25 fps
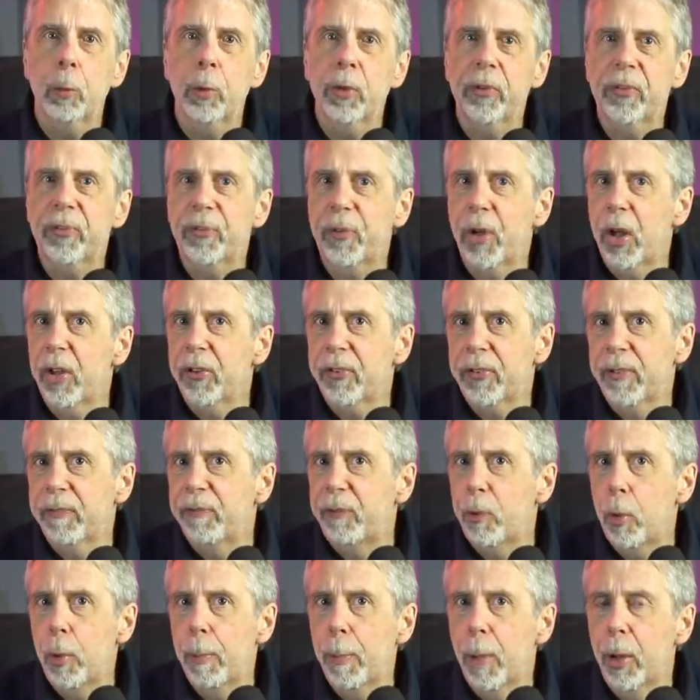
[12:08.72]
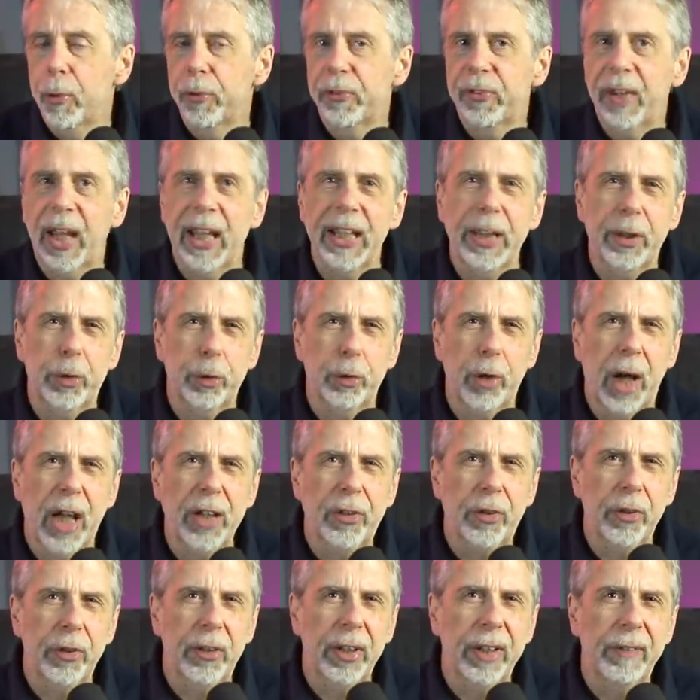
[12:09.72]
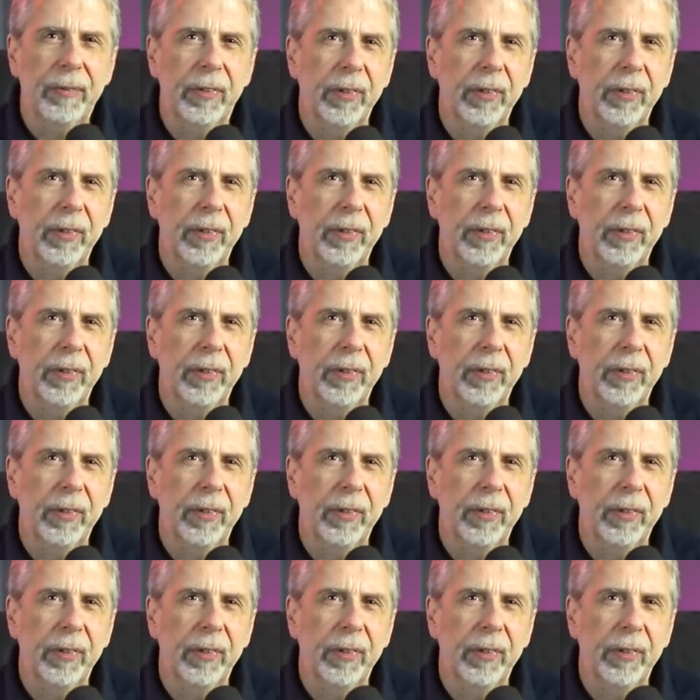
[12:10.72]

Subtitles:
was first and foremost a tragedy